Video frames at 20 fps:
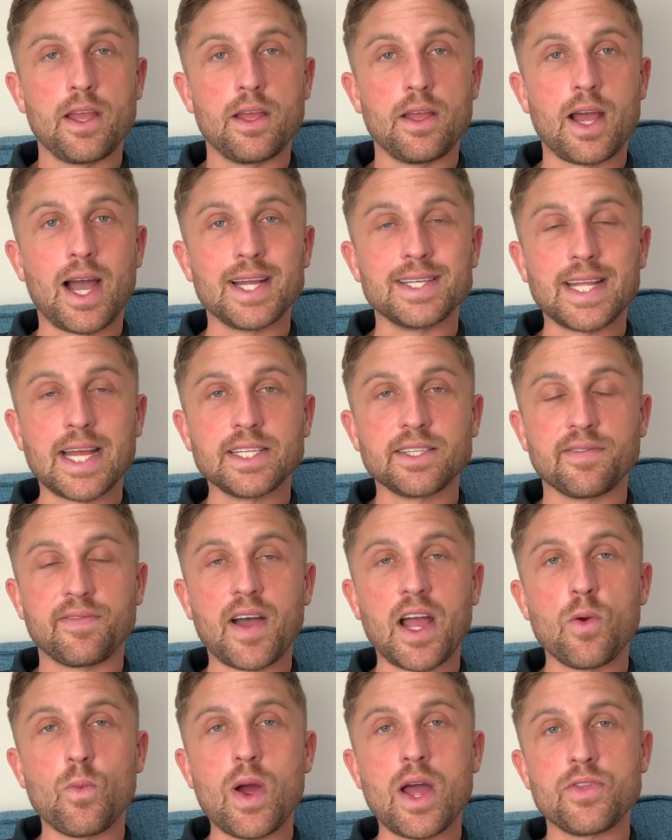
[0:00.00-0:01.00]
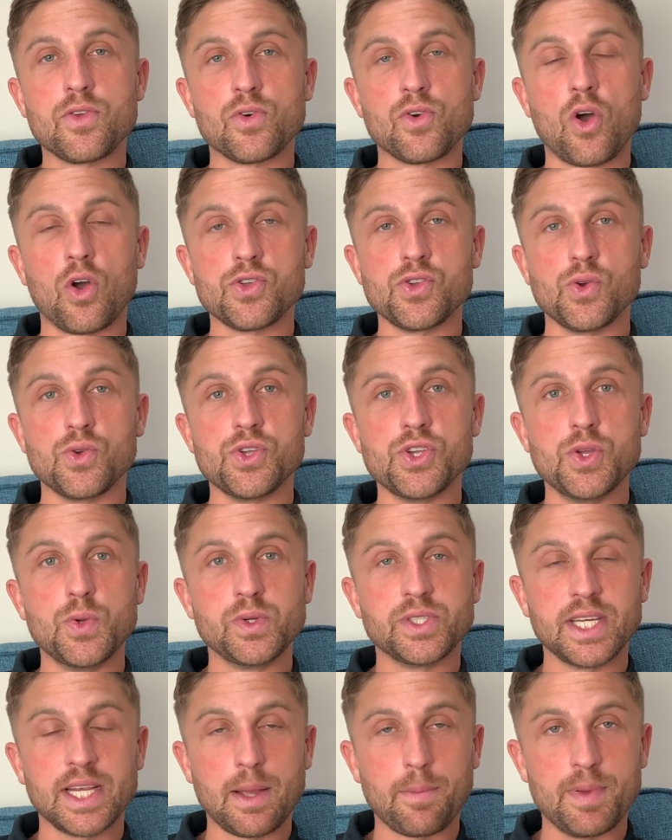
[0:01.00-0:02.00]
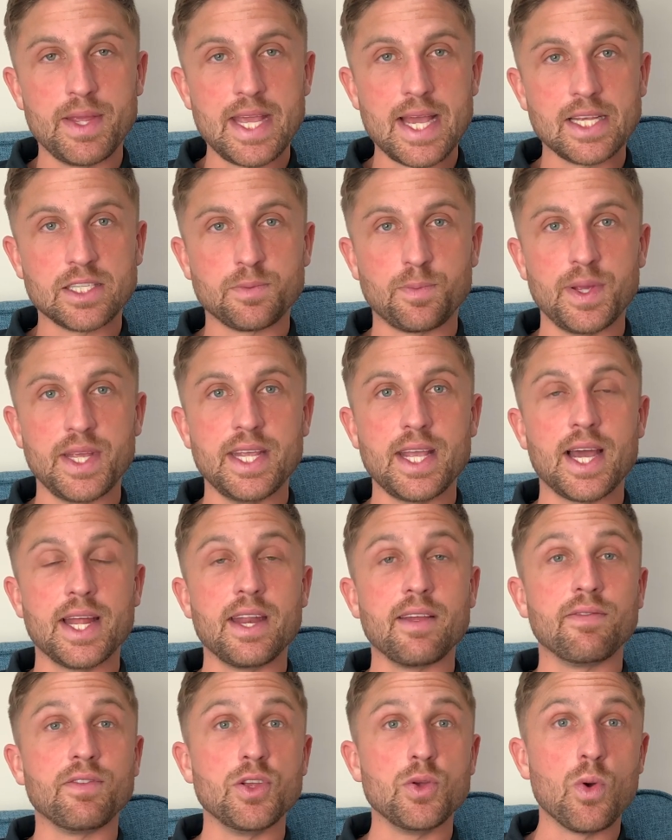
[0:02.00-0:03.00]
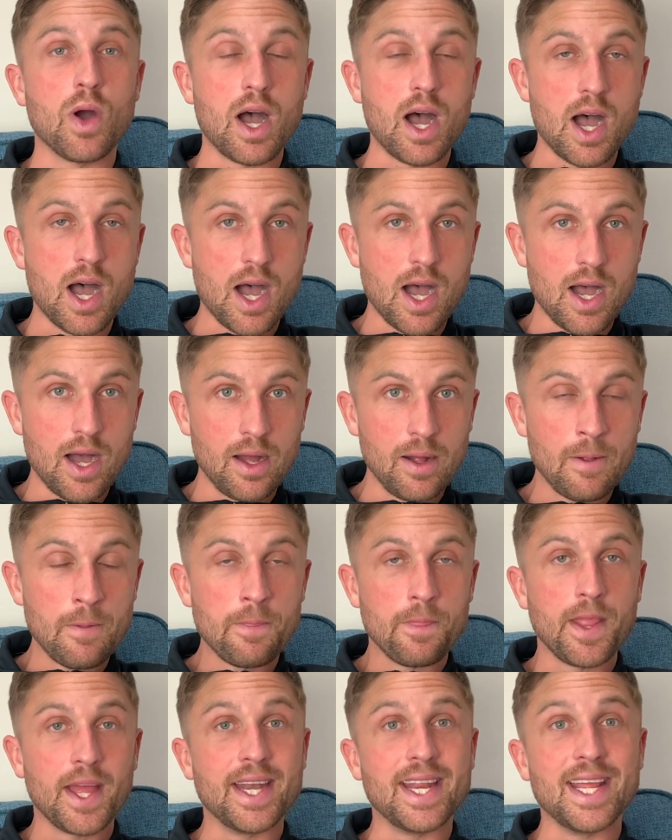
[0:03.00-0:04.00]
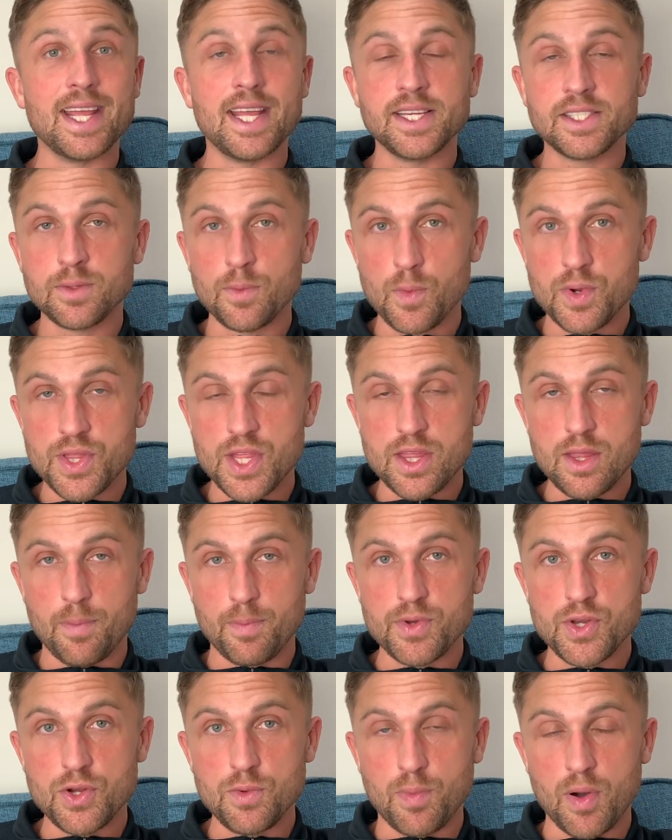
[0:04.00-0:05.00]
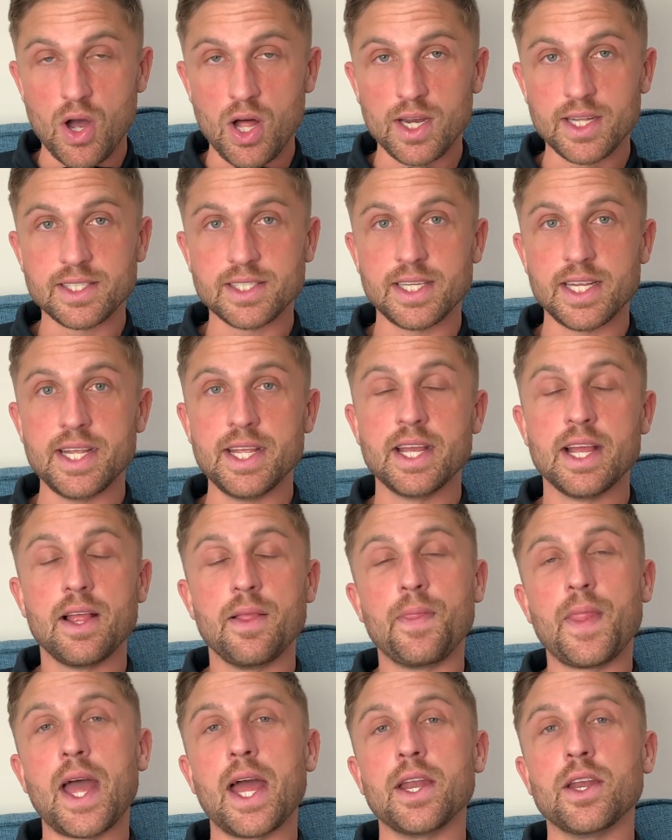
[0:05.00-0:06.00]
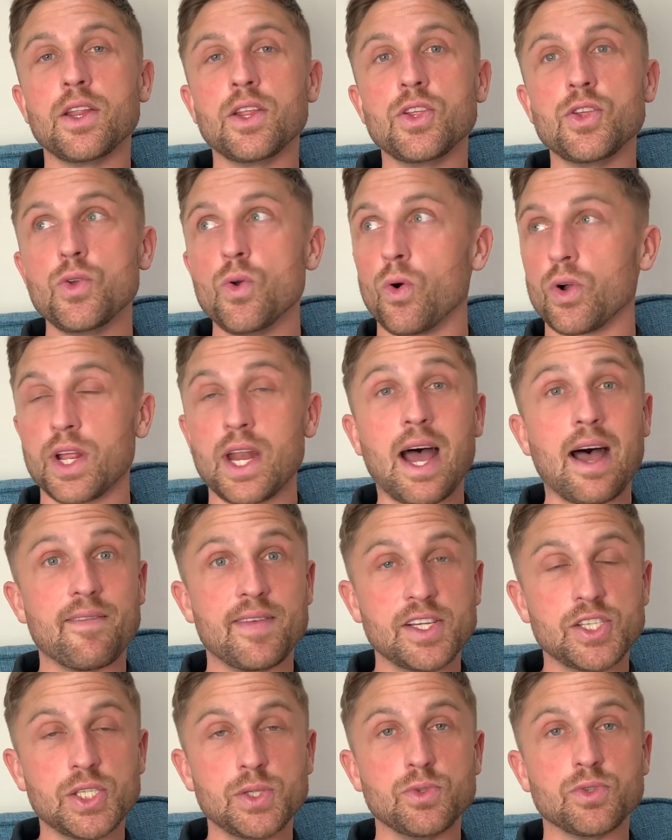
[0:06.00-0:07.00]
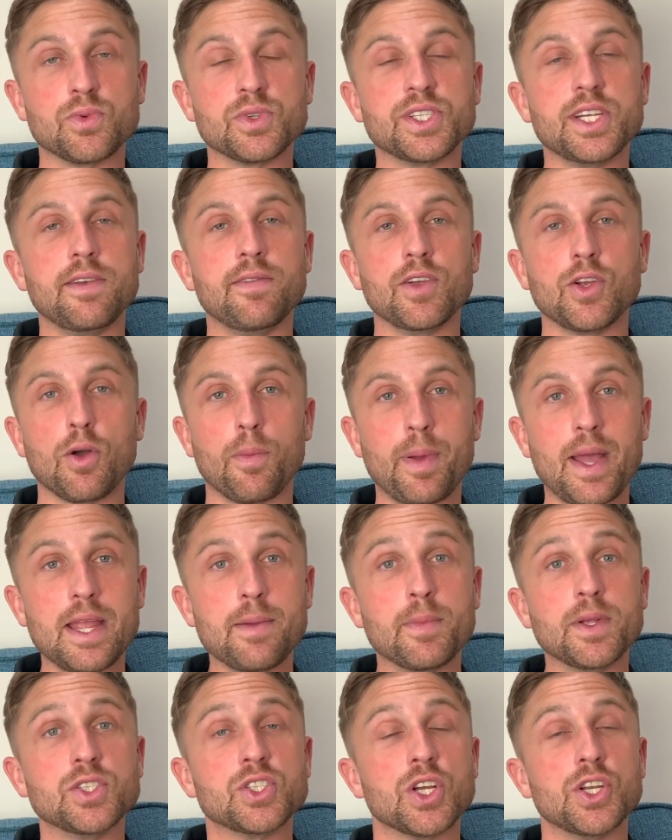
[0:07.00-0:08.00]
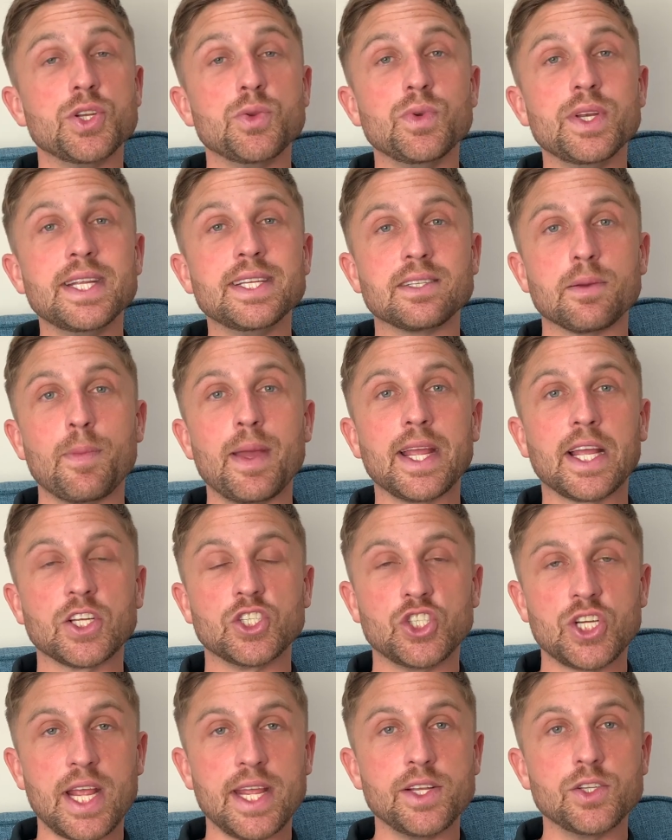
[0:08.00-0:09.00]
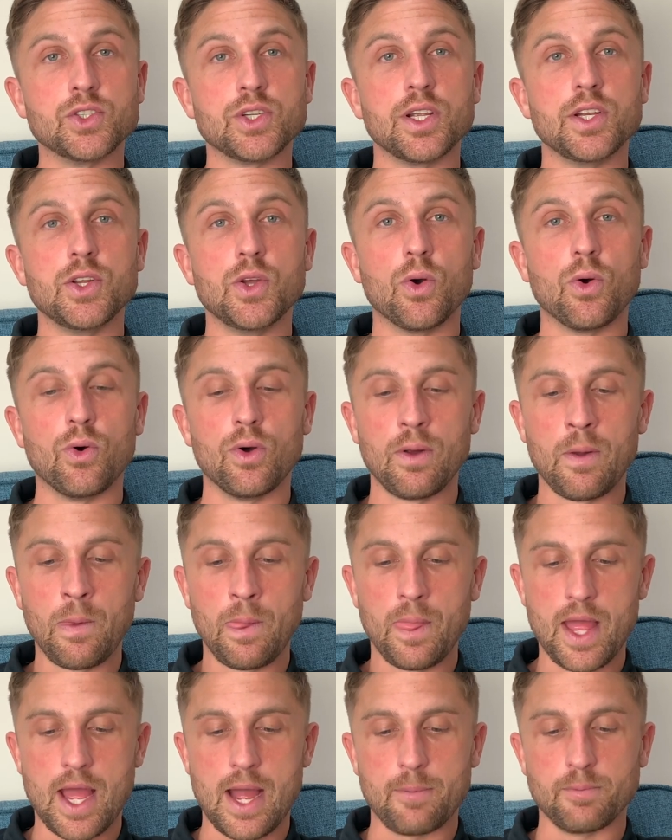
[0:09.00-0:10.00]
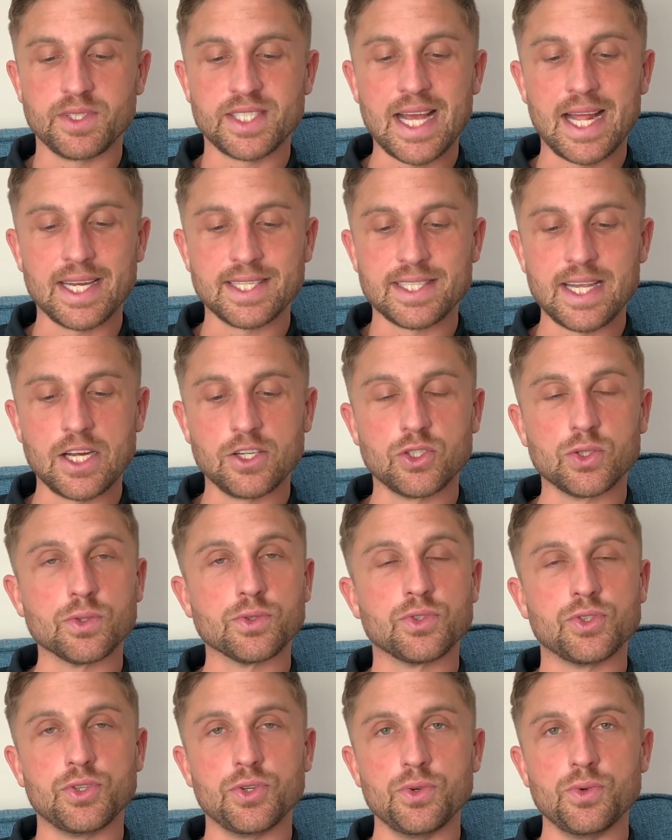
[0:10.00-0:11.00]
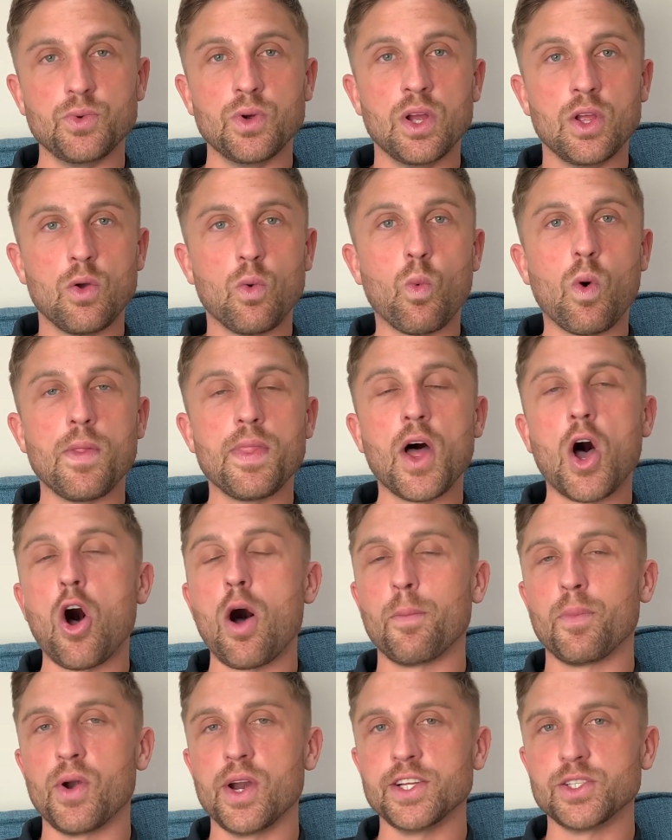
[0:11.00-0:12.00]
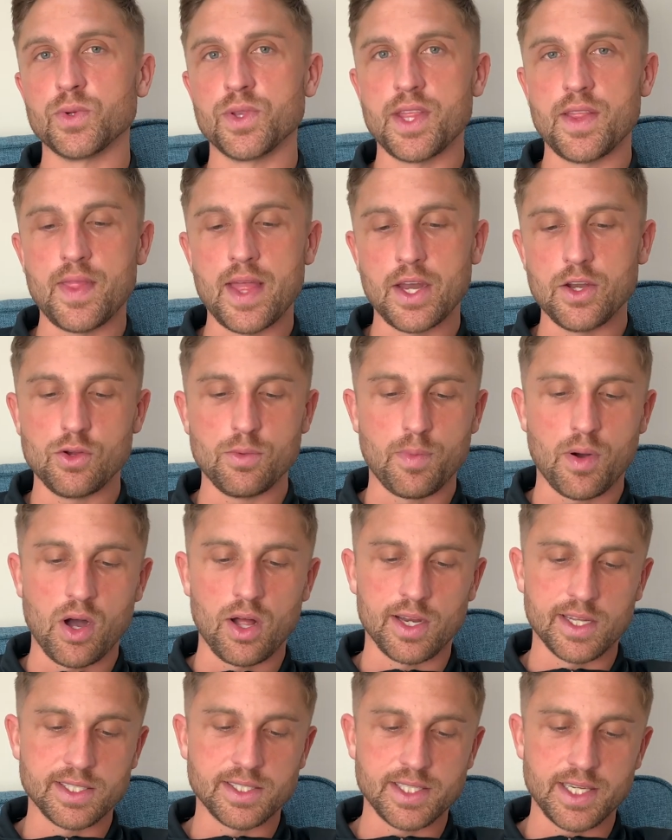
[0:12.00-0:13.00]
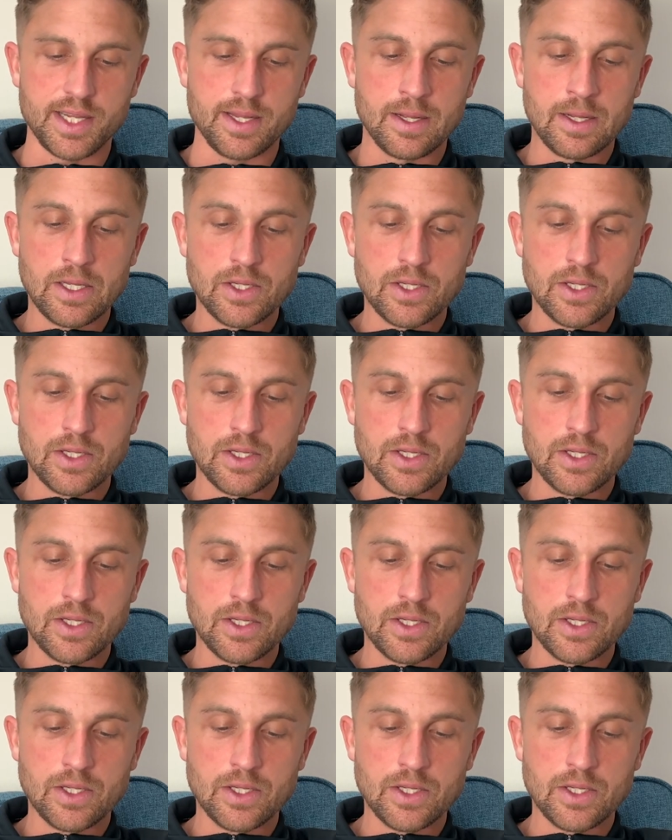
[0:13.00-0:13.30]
identify whether or not you're using a PSP, and if you are, and it isn't within the new policy, then you're going to have issues receiving your payments, and you need to make a change in your Seller Central to one that operates within their new policy.